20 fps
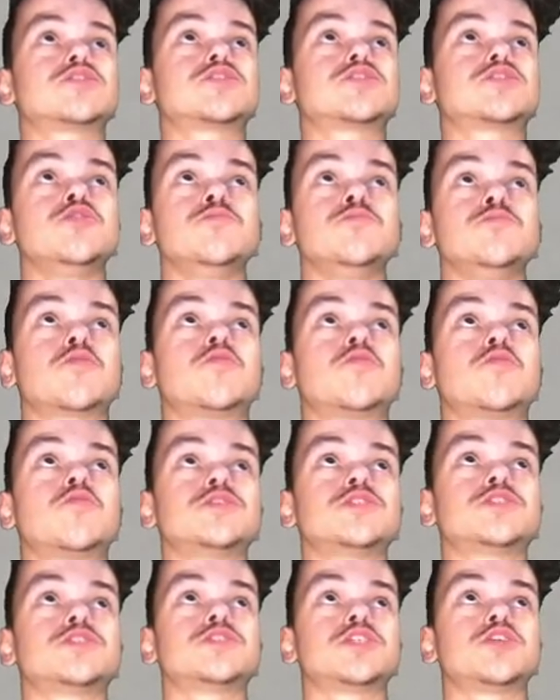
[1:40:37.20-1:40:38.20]
two more
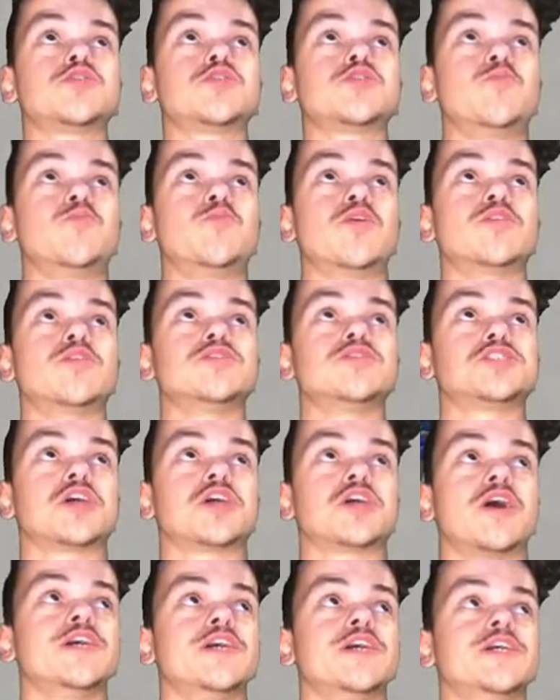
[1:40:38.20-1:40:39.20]
corners to do in one
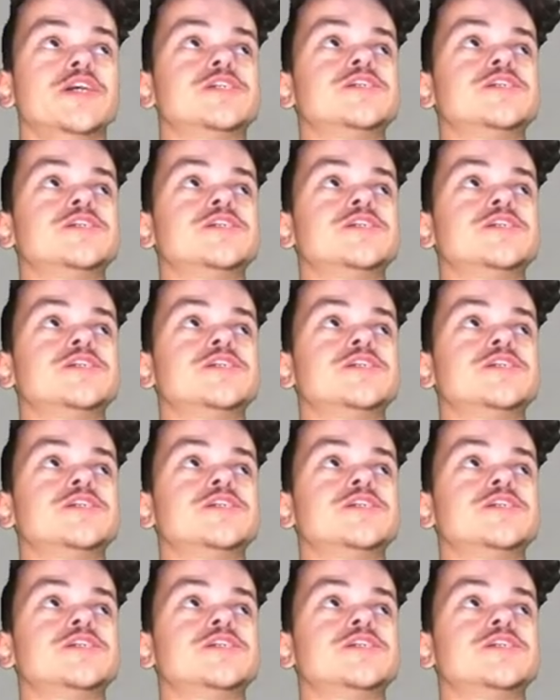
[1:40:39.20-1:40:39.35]
side.